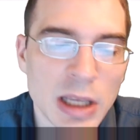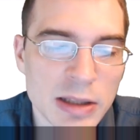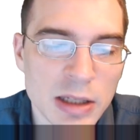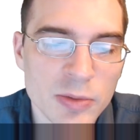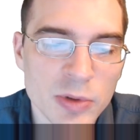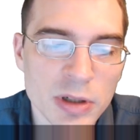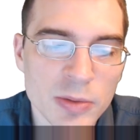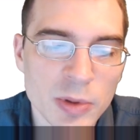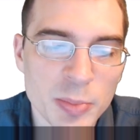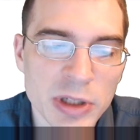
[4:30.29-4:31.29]
And then
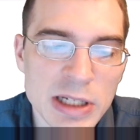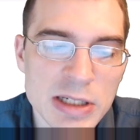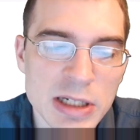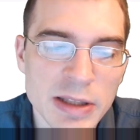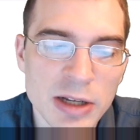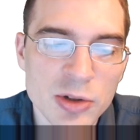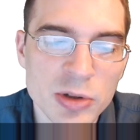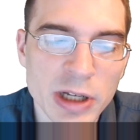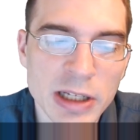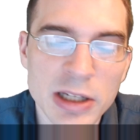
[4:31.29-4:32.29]
we're replacing that
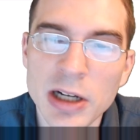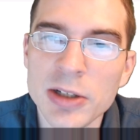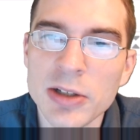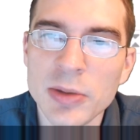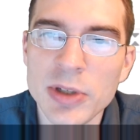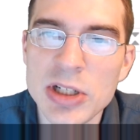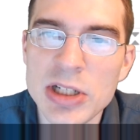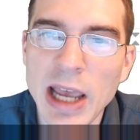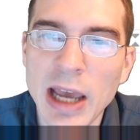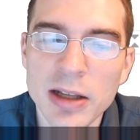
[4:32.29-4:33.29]
newline character that we
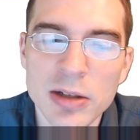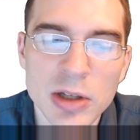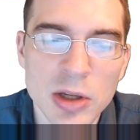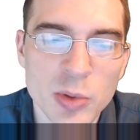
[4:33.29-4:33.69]
just added